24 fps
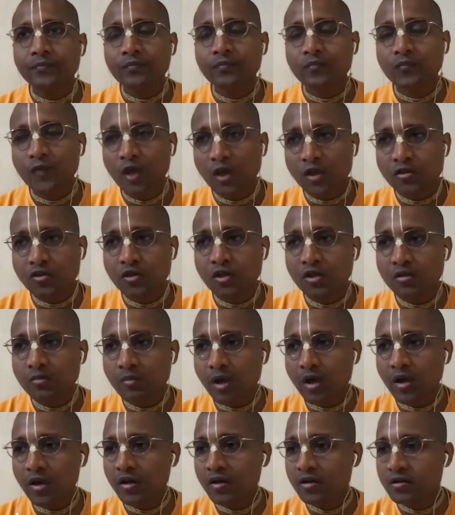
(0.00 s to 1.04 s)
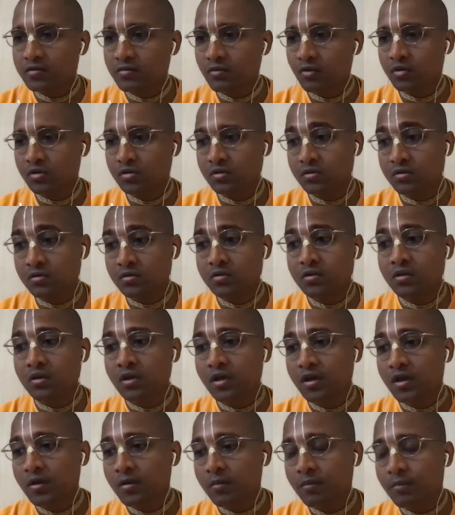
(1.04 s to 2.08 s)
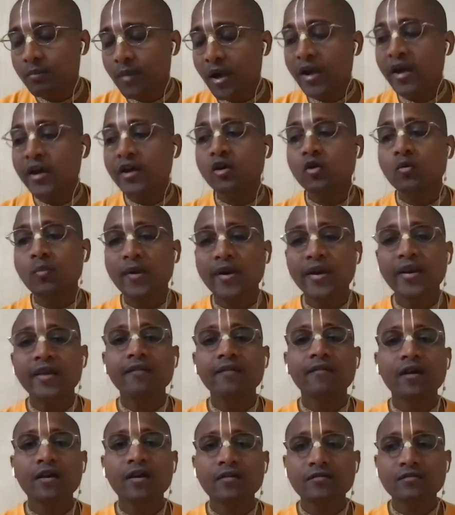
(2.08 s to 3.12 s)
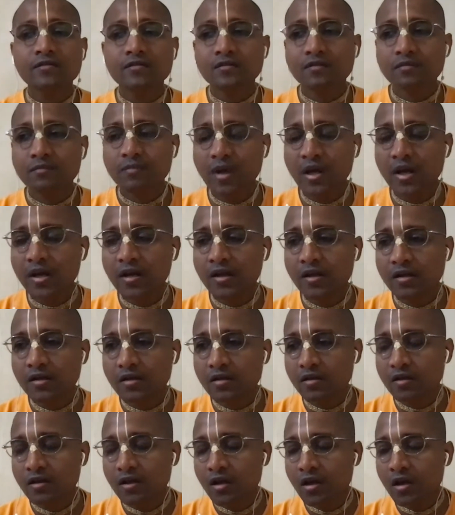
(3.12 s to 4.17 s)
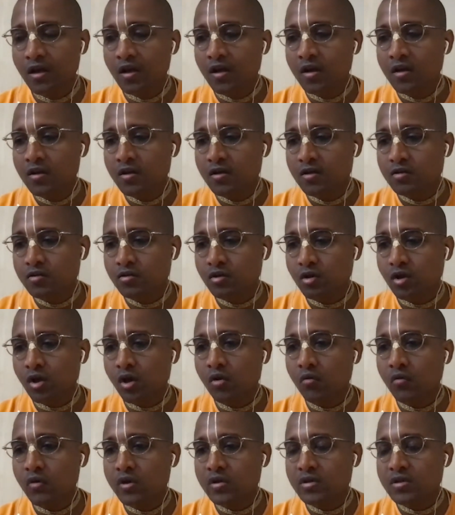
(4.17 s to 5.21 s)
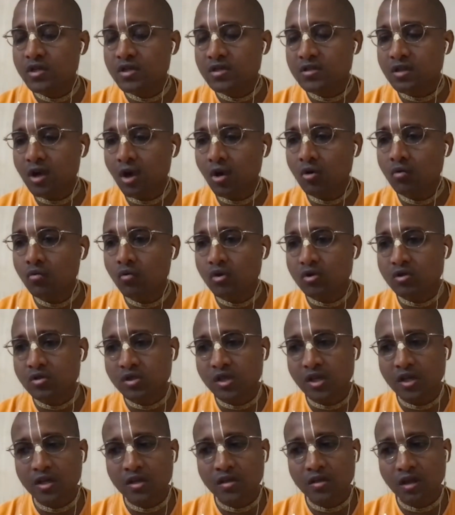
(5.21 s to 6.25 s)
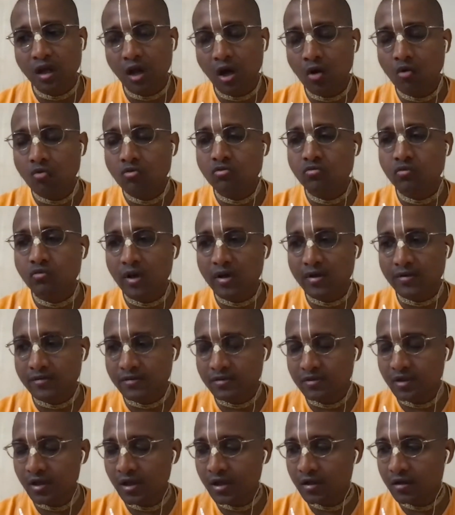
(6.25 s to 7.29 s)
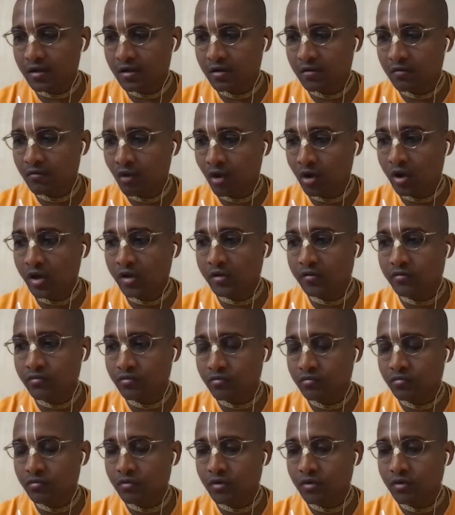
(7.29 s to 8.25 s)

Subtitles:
Dashrath Maharaj was married to many wives, many. So always this doubt was there in the housewives, that what if